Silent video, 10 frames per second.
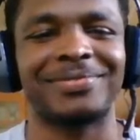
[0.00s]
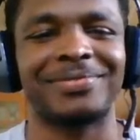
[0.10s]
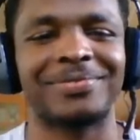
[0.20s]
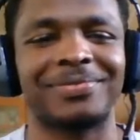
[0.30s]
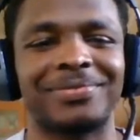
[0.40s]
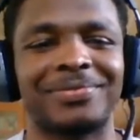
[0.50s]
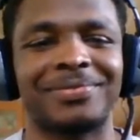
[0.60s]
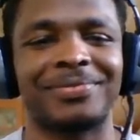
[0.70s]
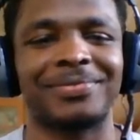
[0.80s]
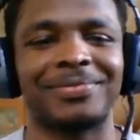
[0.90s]

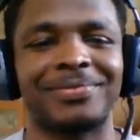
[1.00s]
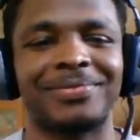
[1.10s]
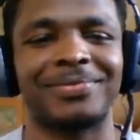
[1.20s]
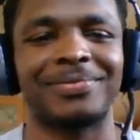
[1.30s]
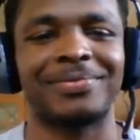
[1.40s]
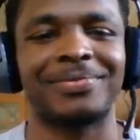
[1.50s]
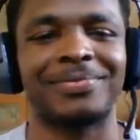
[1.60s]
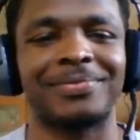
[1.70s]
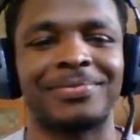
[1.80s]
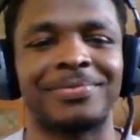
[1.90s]

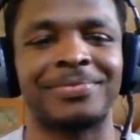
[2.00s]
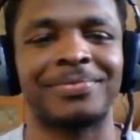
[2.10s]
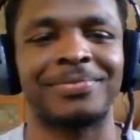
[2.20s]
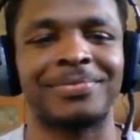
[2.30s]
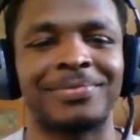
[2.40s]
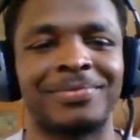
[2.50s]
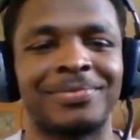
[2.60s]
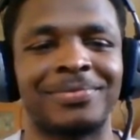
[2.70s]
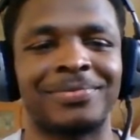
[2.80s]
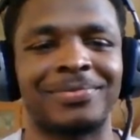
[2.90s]

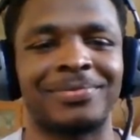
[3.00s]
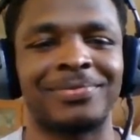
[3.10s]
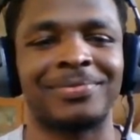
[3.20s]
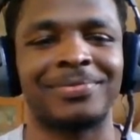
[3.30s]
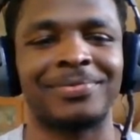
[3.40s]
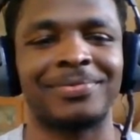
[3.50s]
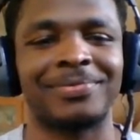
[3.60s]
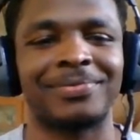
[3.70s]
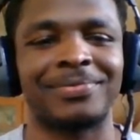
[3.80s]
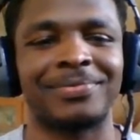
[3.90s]

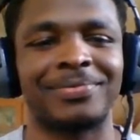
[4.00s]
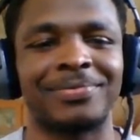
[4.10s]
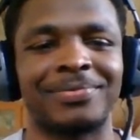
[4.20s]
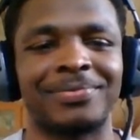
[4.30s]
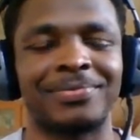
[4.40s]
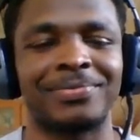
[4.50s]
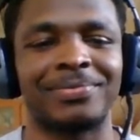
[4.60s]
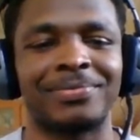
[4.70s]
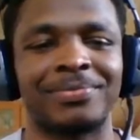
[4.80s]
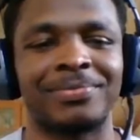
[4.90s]

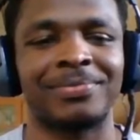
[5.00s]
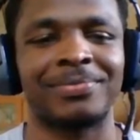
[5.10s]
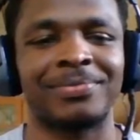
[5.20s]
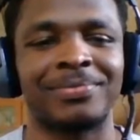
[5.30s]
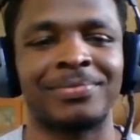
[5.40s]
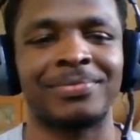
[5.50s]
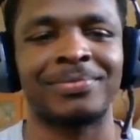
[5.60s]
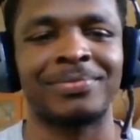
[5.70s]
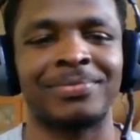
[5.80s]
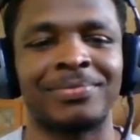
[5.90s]

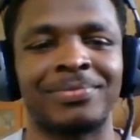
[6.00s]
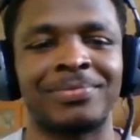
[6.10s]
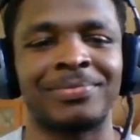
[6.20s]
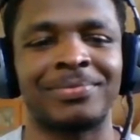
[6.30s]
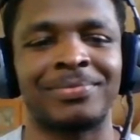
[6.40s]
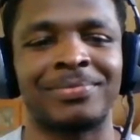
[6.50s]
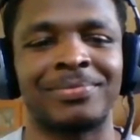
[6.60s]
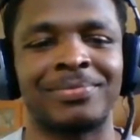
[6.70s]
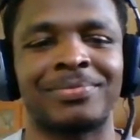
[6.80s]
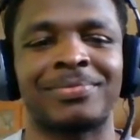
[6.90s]

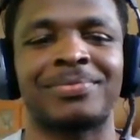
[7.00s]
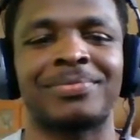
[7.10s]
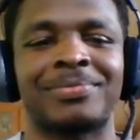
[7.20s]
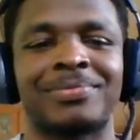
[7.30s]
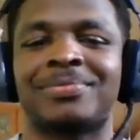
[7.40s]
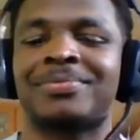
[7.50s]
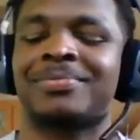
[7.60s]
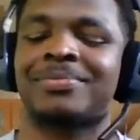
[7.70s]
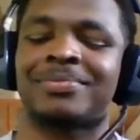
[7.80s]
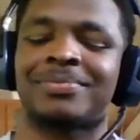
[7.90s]
(not speaking)